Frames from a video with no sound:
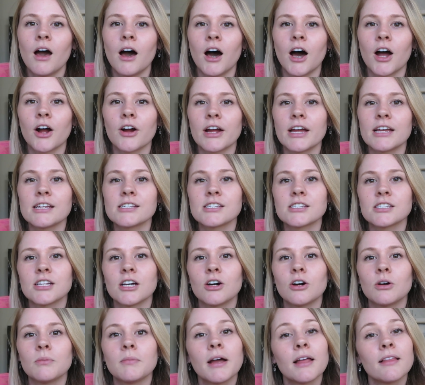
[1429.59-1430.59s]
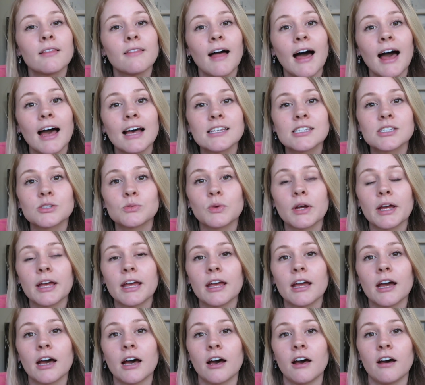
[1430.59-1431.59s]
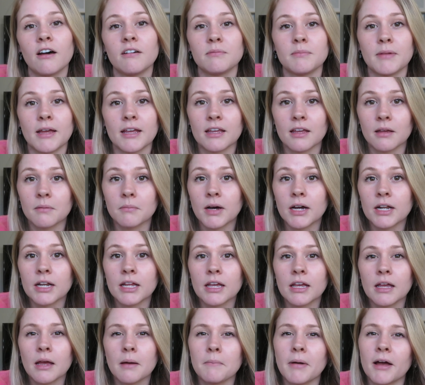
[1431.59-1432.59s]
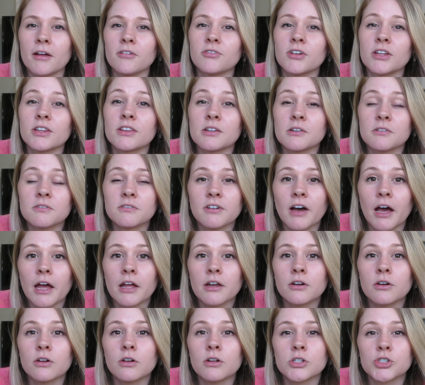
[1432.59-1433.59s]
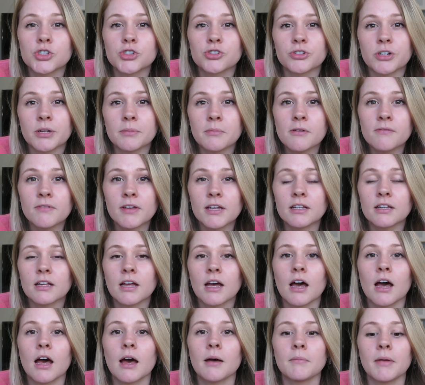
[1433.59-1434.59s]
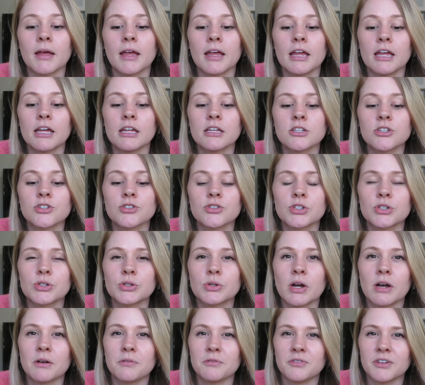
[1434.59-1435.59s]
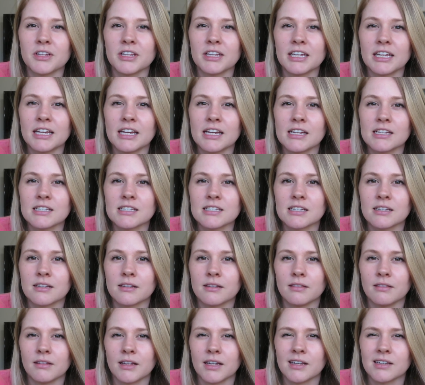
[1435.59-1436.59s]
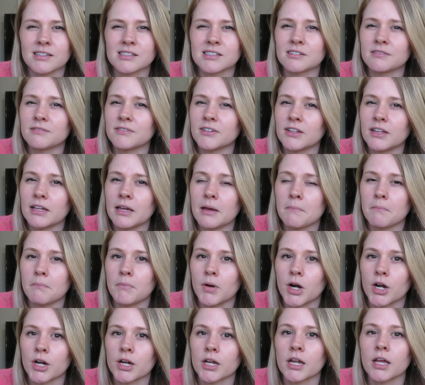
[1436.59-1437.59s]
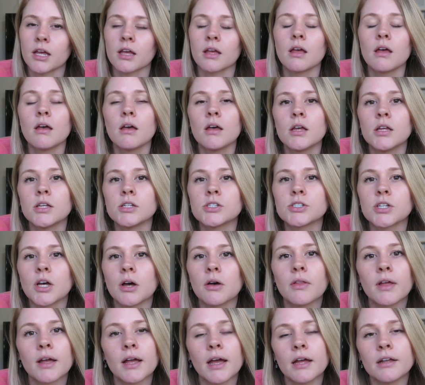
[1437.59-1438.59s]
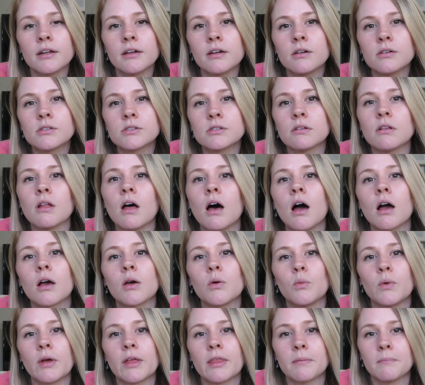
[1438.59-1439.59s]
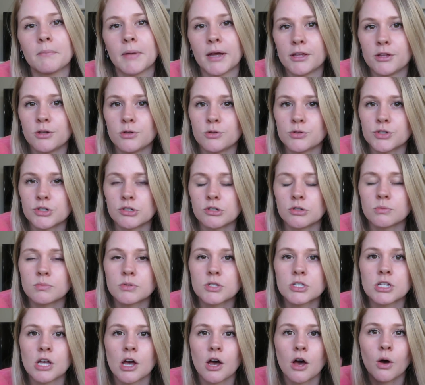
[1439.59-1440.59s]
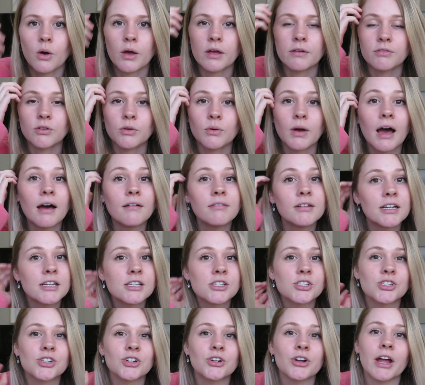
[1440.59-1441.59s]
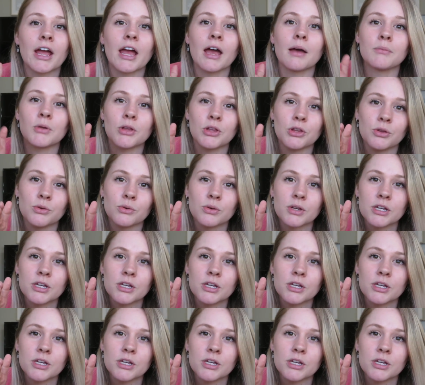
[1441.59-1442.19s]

Alright, so my last way of making money, my fifth and final stream of income, is through affiliate links, affiliate marketing. So that kind of goes along with my YouTube. So if you have an Instagram, you